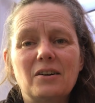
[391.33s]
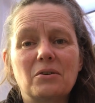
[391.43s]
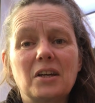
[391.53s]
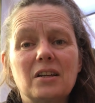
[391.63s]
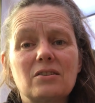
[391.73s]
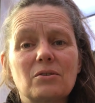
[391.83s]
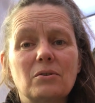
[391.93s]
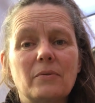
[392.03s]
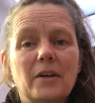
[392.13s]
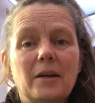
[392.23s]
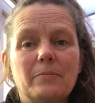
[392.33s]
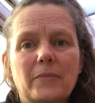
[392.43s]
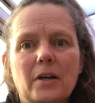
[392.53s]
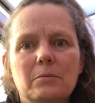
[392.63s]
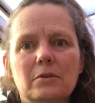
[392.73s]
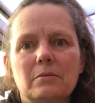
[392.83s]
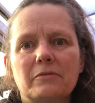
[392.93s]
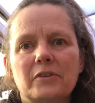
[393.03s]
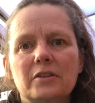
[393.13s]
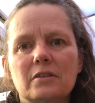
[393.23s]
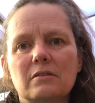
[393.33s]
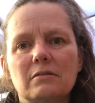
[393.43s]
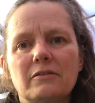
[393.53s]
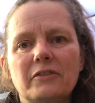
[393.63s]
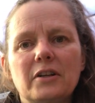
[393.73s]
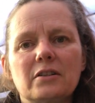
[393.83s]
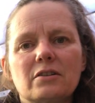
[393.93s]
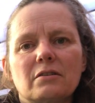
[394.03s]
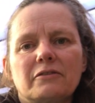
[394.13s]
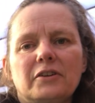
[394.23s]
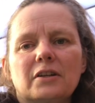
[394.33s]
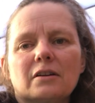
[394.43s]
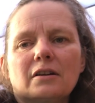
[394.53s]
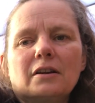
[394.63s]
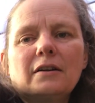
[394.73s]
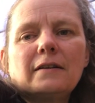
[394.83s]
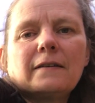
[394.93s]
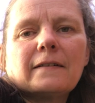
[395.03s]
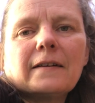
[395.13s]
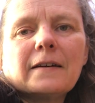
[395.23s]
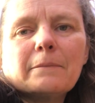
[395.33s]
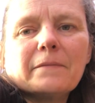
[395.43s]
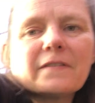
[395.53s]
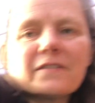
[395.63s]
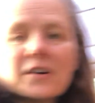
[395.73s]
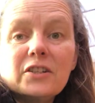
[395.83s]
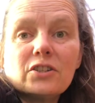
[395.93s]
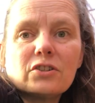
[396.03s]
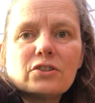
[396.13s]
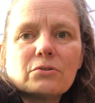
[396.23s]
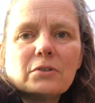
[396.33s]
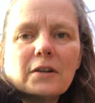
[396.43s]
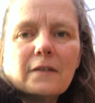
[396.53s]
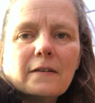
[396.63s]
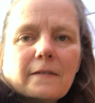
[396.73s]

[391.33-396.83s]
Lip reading: Okay, so I'm hopefully just going to finish off here. I just show you